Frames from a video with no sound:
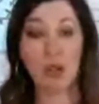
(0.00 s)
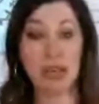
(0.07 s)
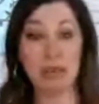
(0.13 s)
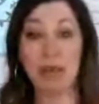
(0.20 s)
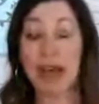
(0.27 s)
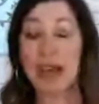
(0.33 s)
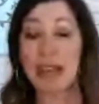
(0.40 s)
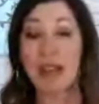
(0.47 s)

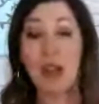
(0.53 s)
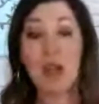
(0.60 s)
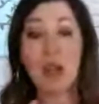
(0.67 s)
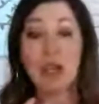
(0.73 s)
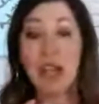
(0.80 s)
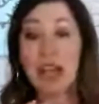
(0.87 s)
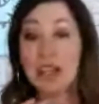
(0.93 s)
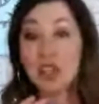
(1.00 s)
My
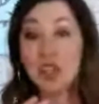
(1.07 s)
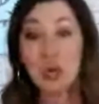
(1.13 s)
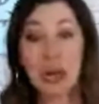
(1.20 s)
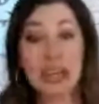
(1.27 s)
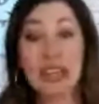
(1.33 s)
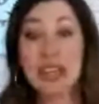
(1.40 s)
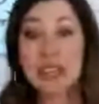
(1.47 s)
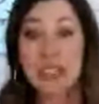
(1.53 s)

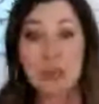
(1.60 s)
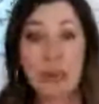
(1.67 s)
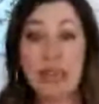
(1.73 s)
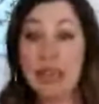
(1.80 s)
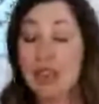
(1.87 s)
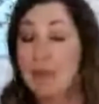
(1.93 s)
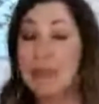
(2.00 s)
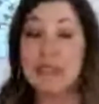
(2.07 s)
training and
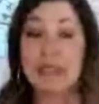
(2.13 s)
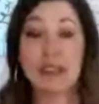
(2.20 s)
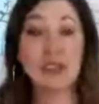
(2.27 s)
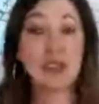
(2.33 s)
speaking business,